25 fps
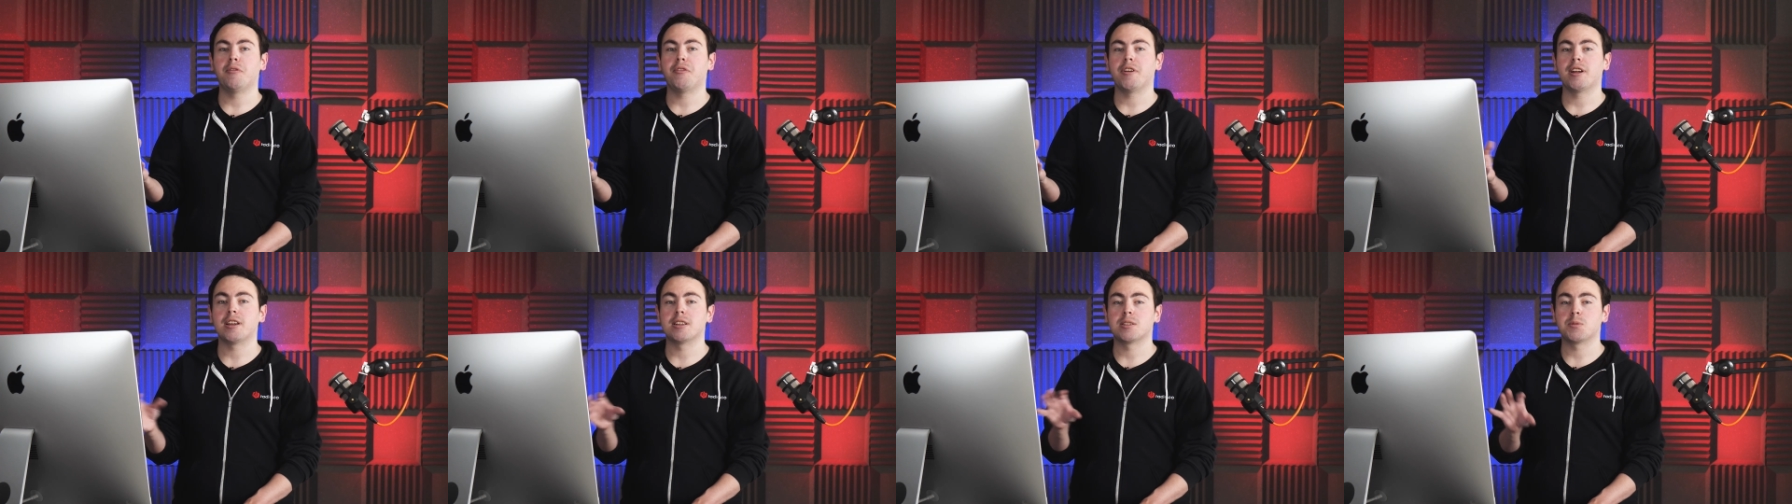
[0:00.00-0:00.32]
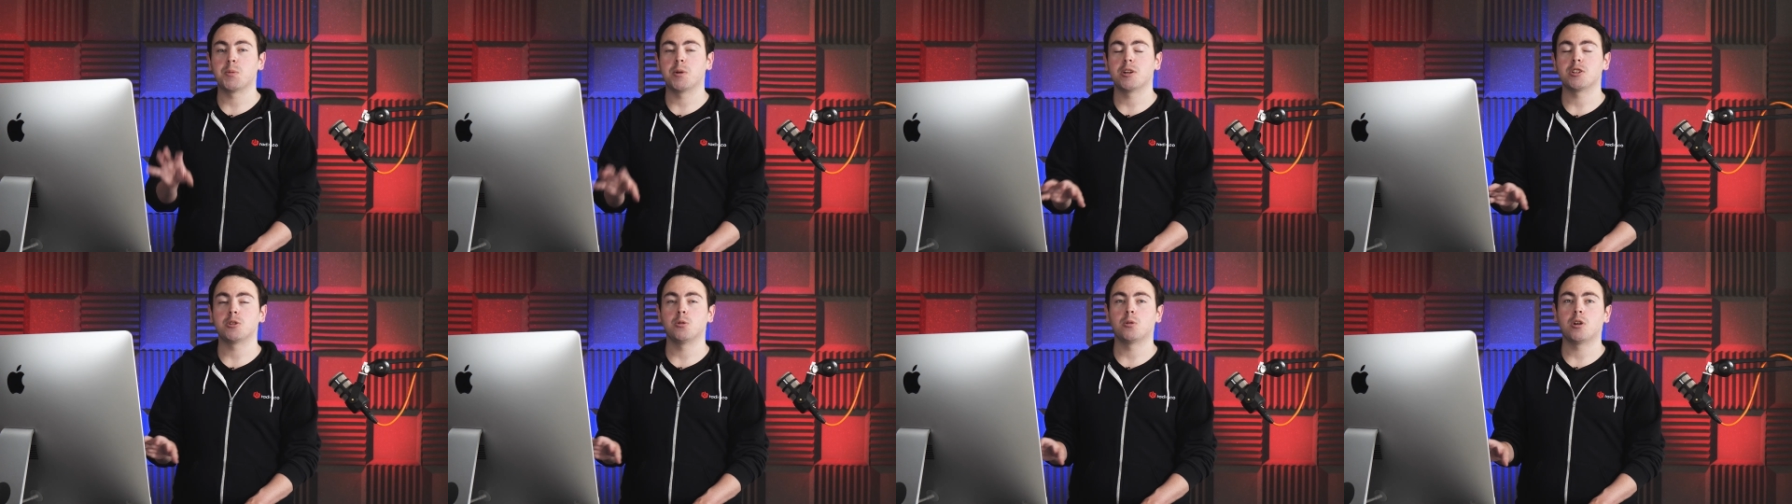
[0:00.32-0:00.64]
things,
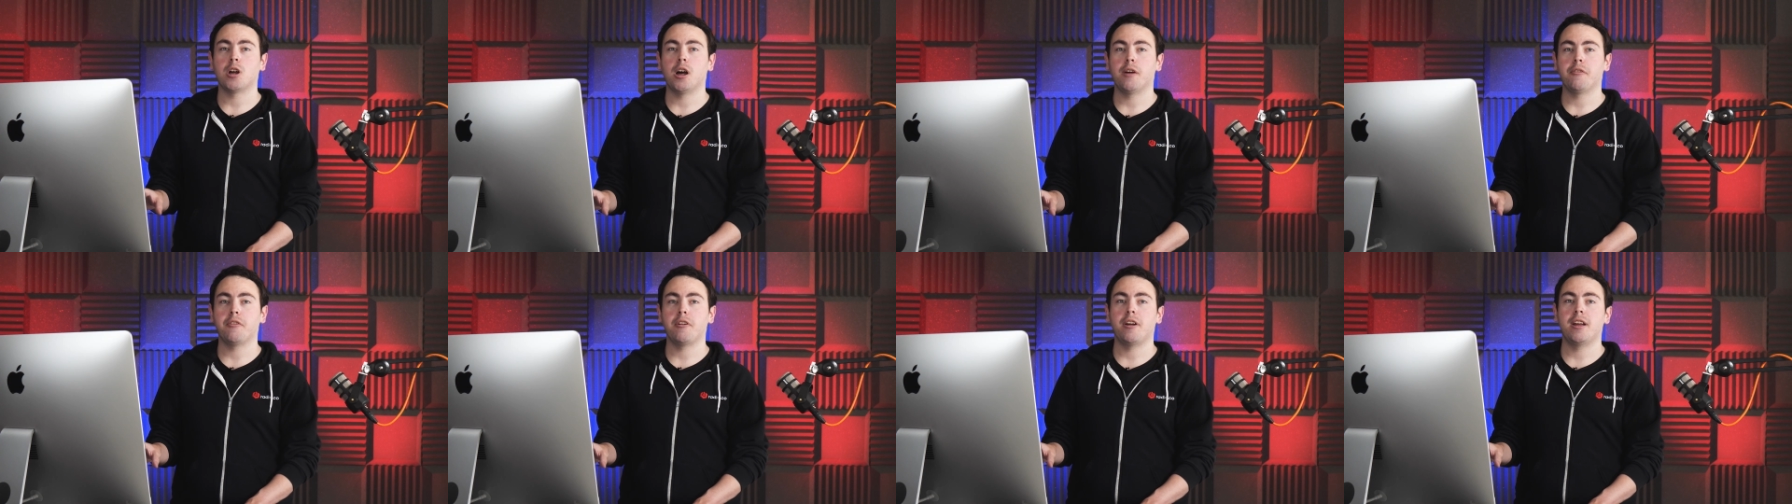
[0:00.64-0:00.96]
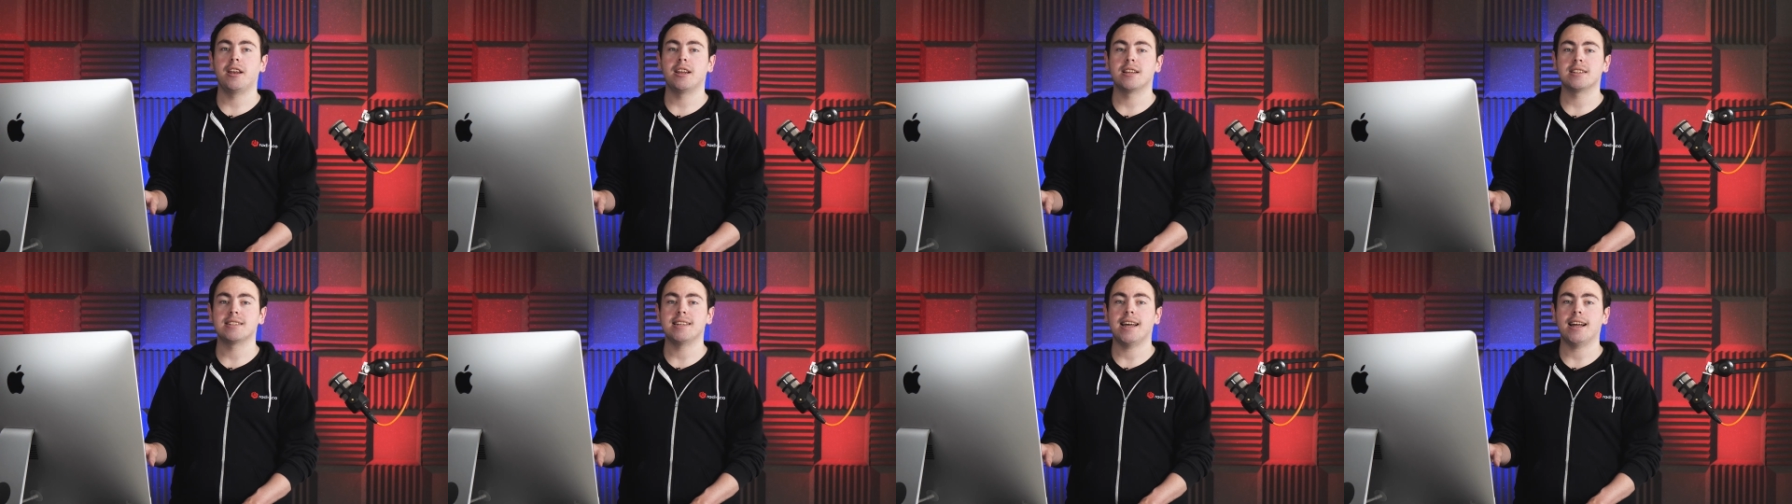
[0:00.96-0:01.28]
which we'll cover
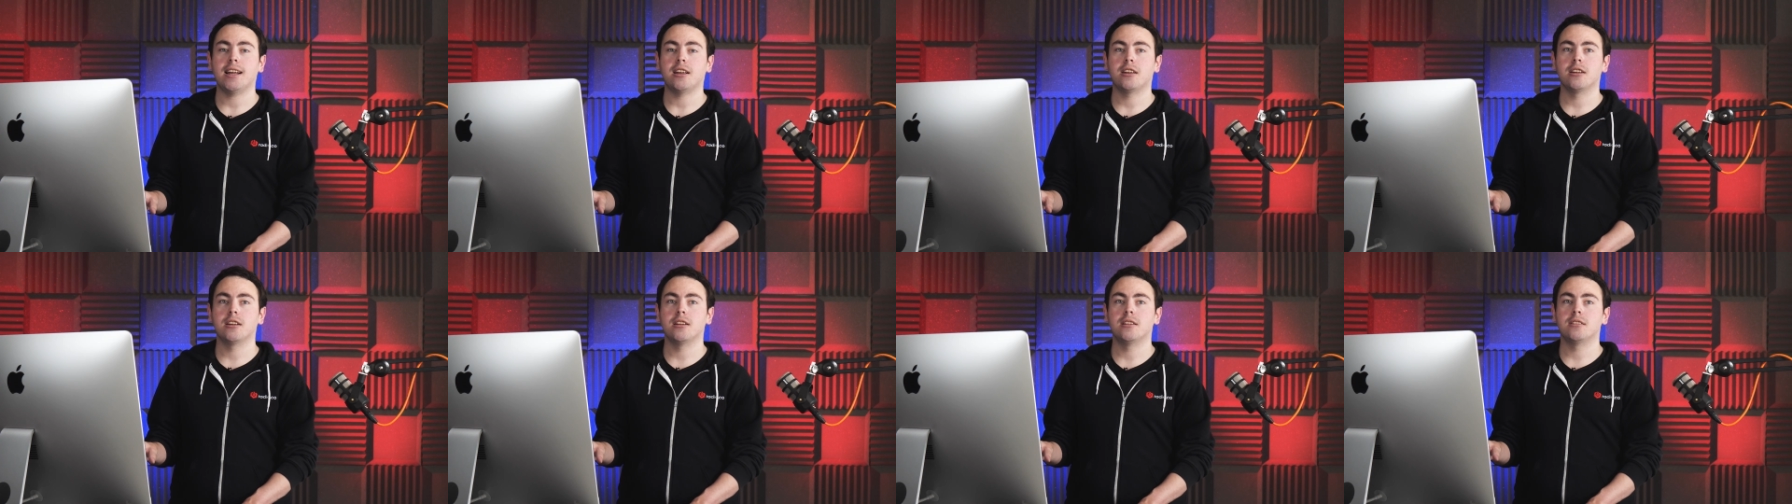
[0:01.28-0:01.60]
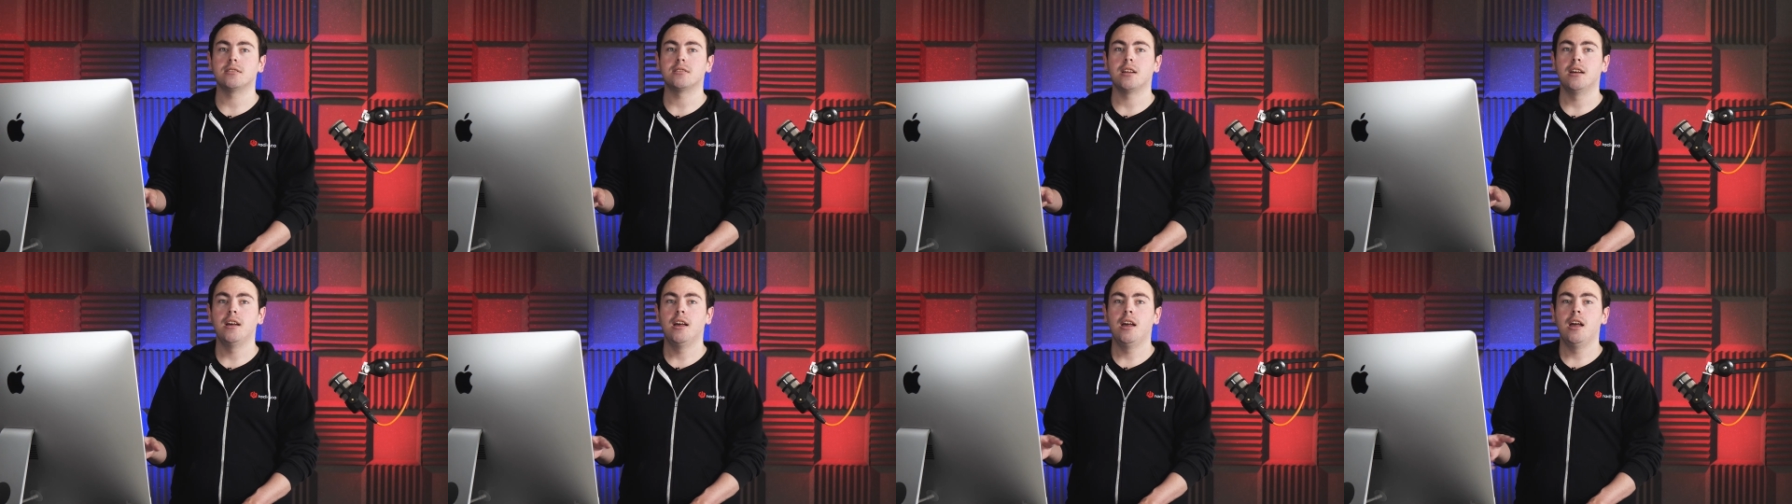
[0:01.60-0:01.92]
in a
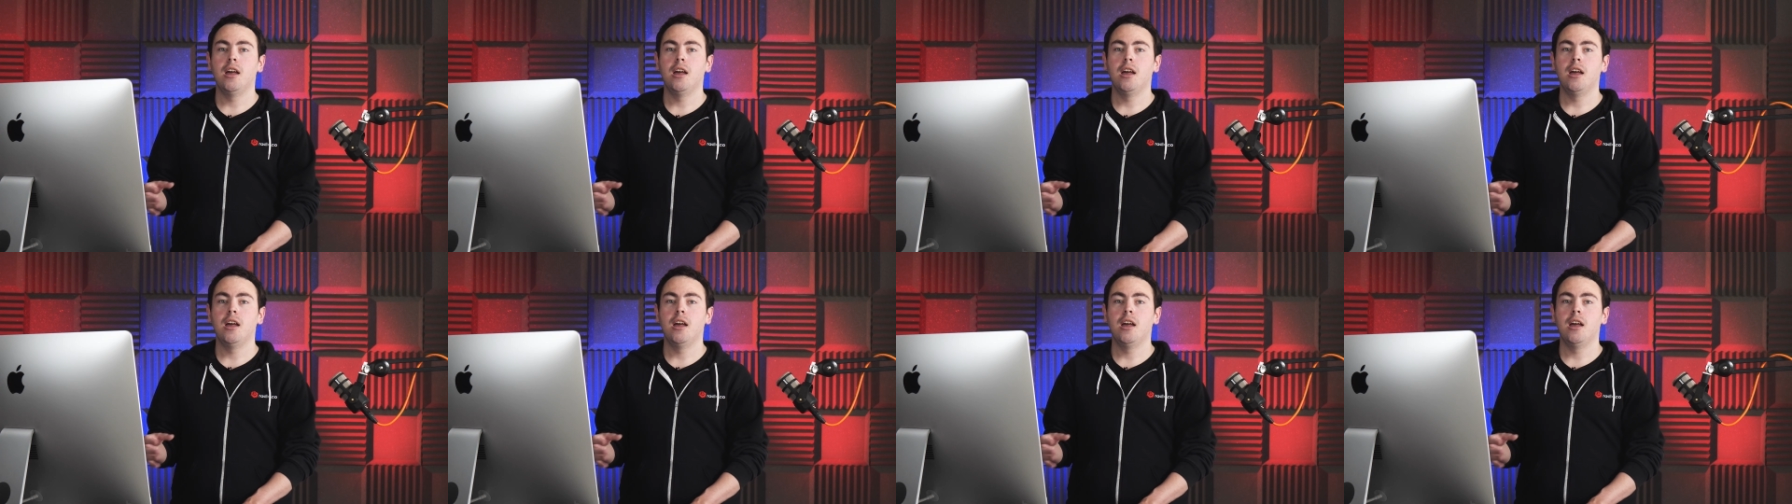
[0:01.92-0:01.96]
second,